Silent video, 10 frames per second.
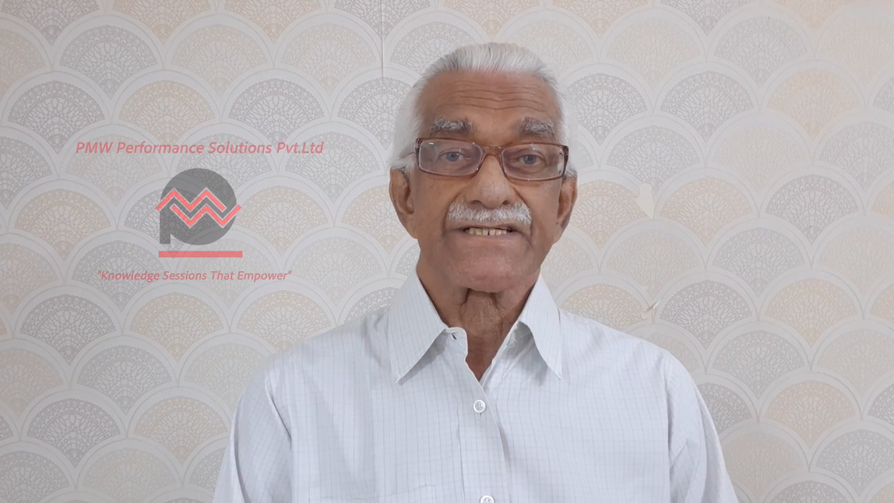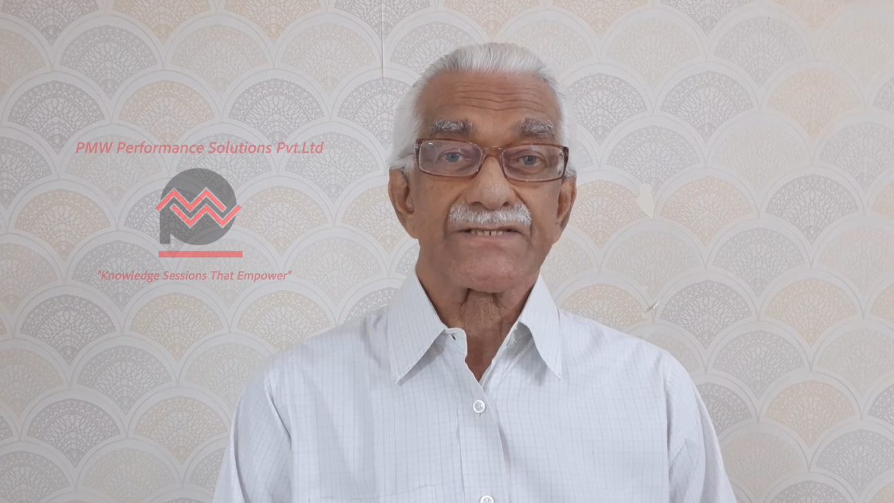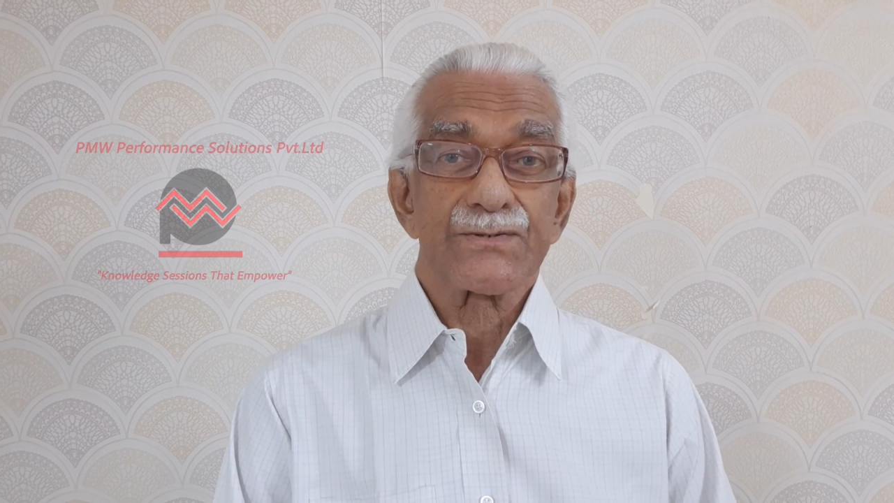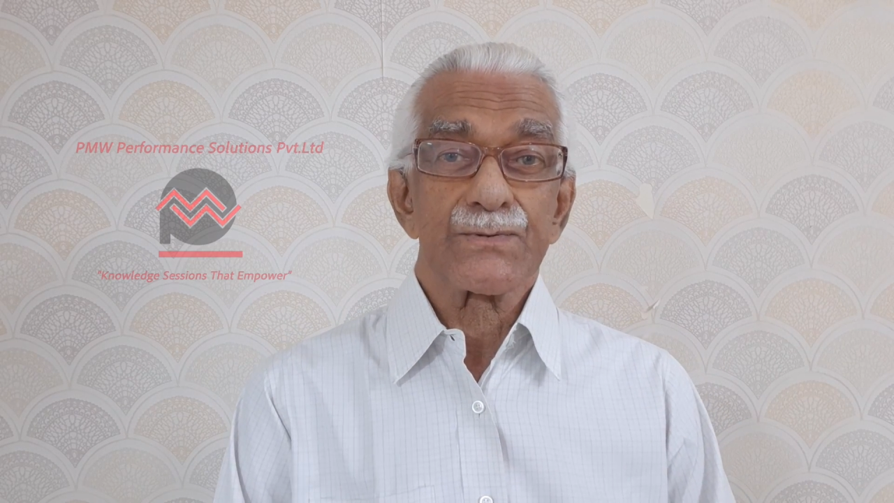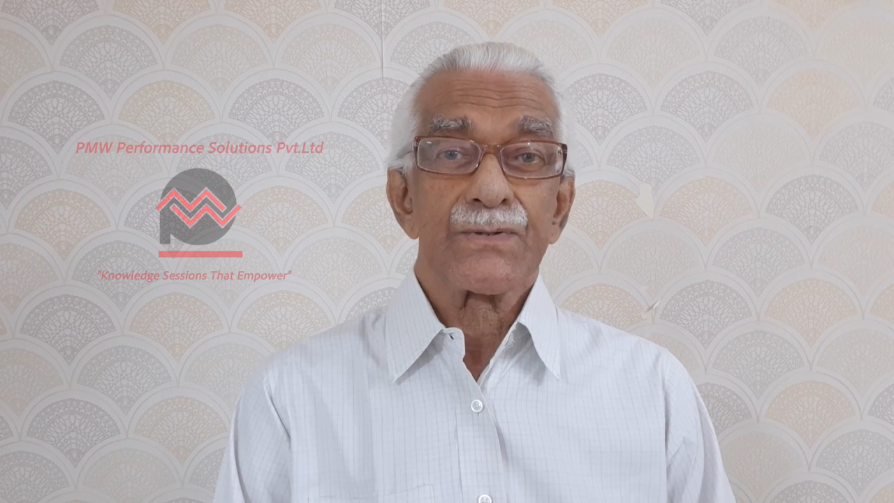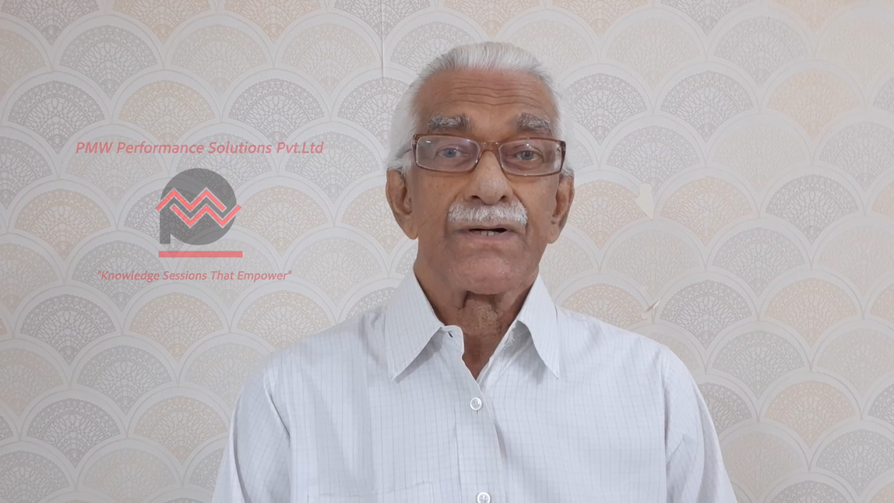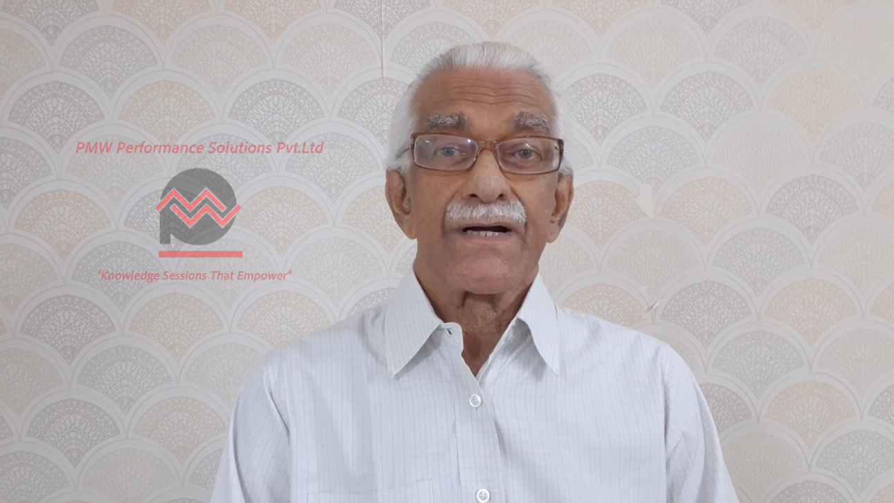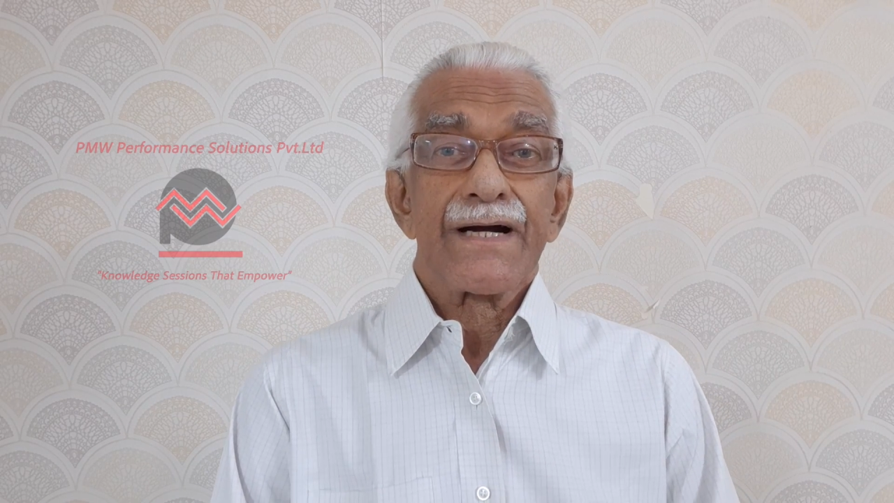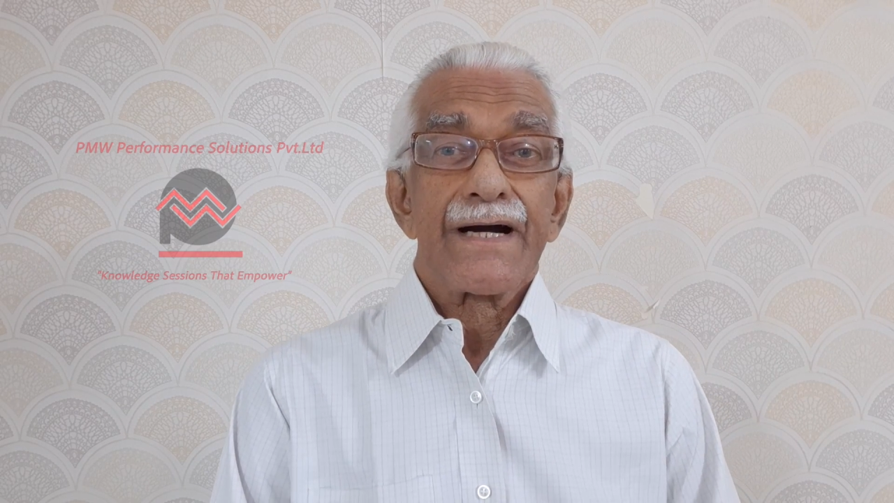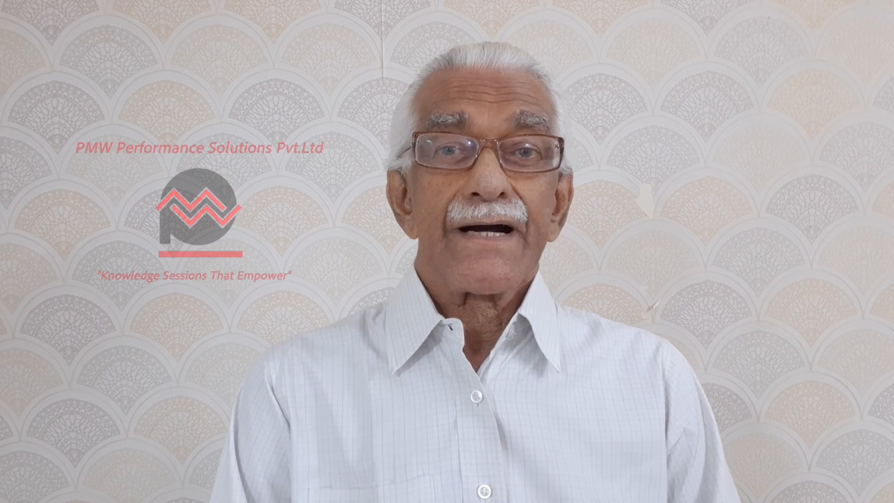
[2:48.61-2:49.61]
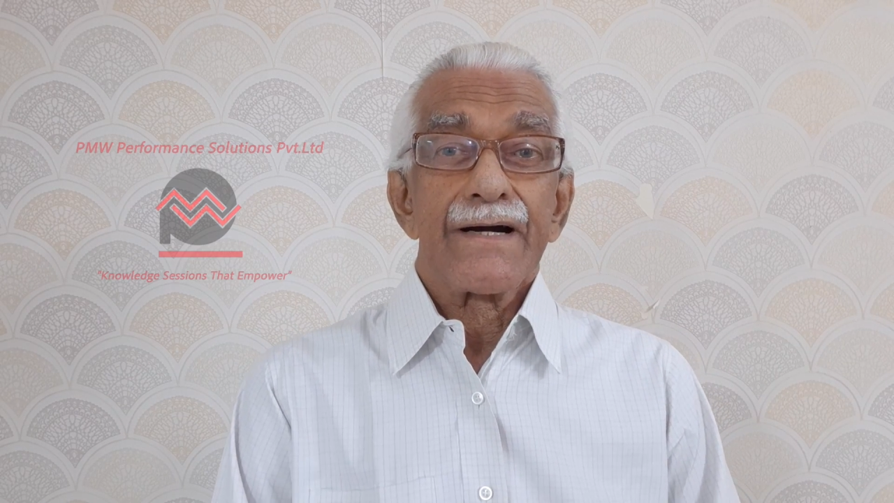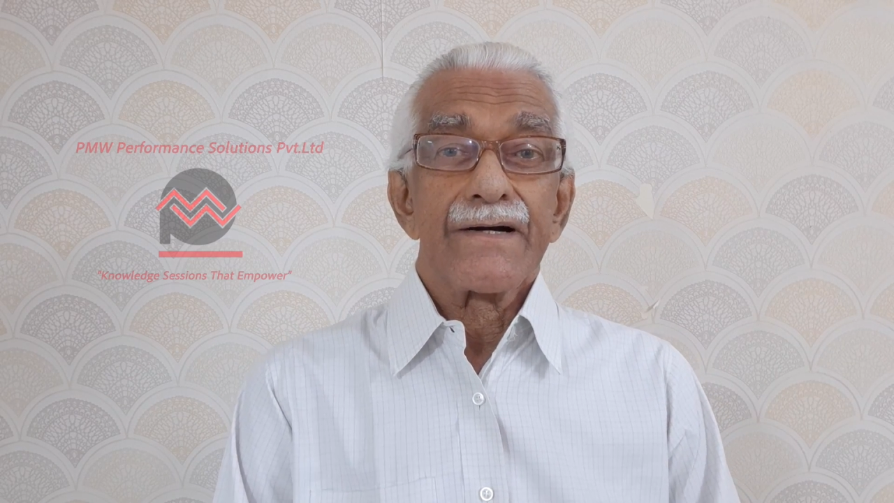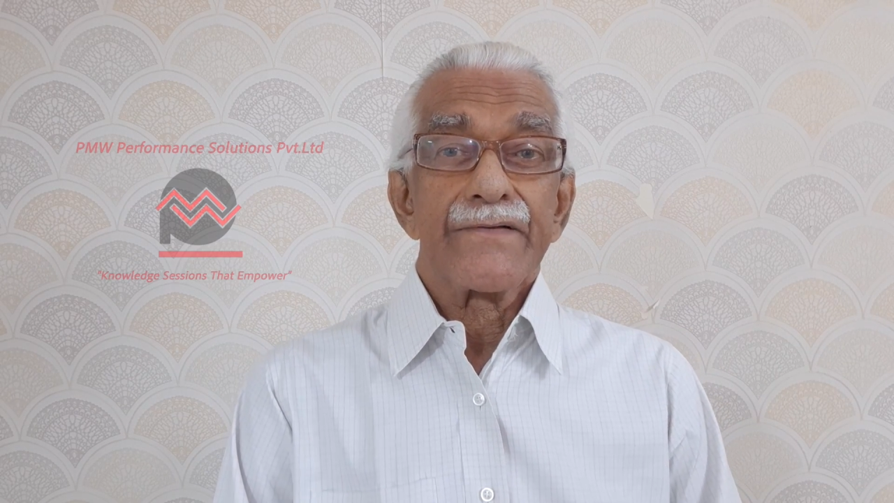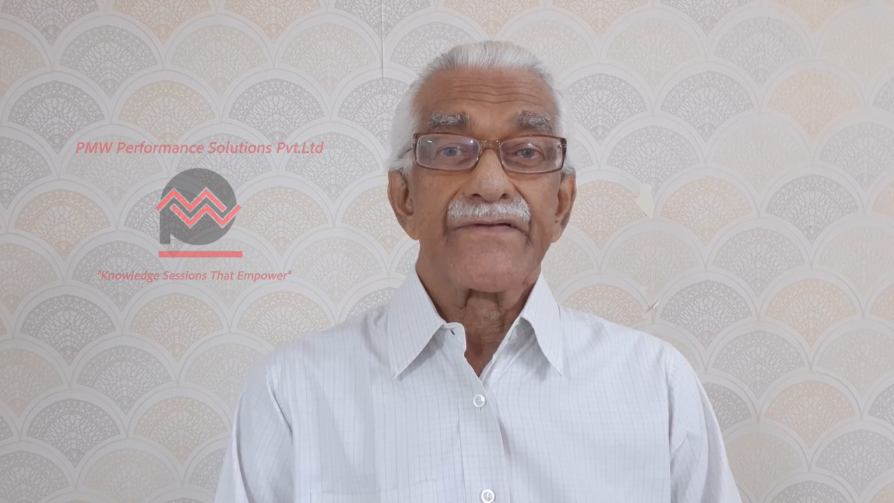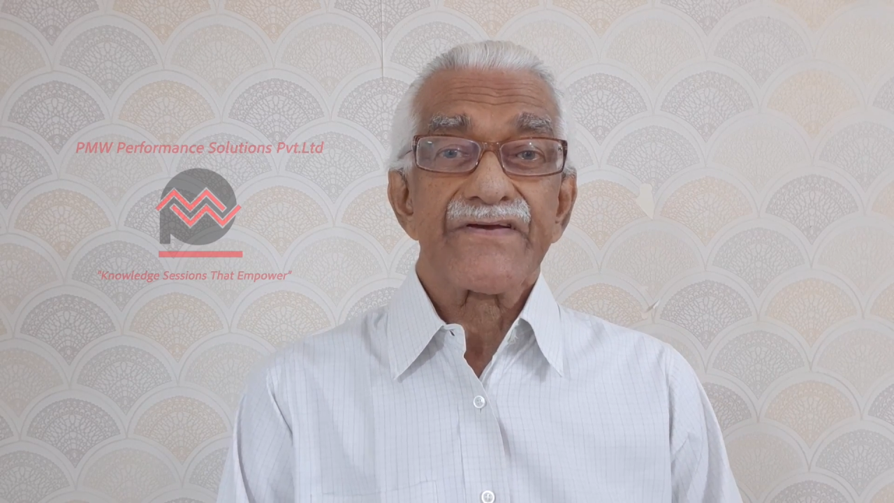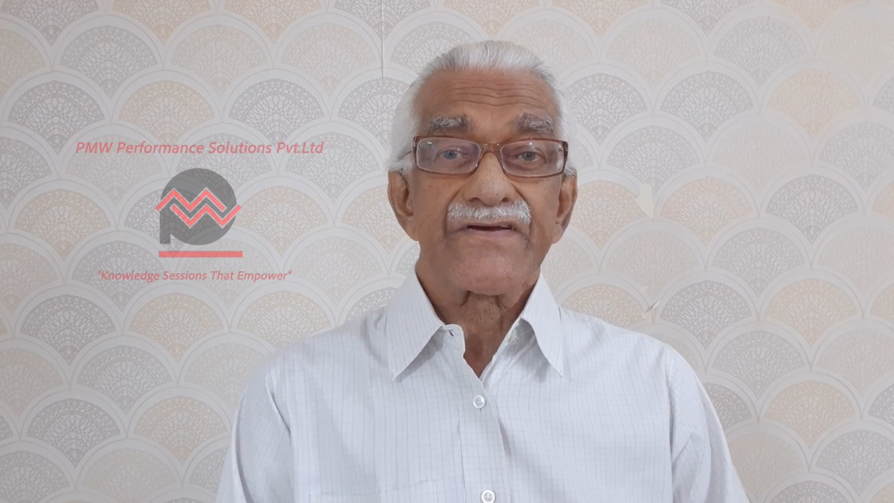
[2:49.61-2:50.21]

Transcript: So this